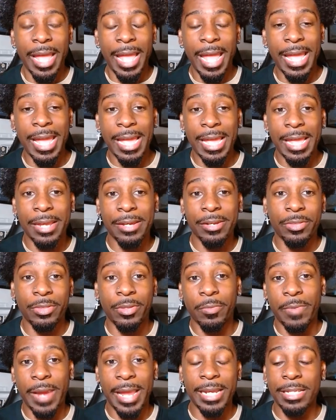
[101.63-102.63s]
and
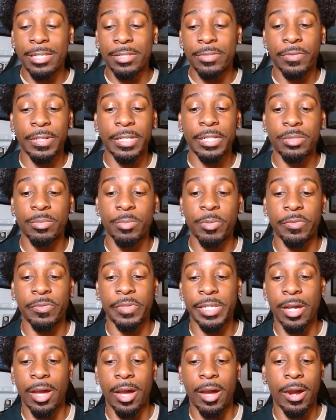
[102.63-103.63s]
the ratings for this
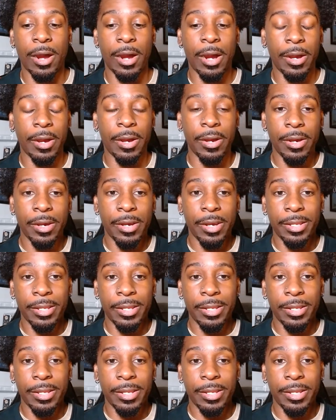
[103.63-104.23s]
movie are,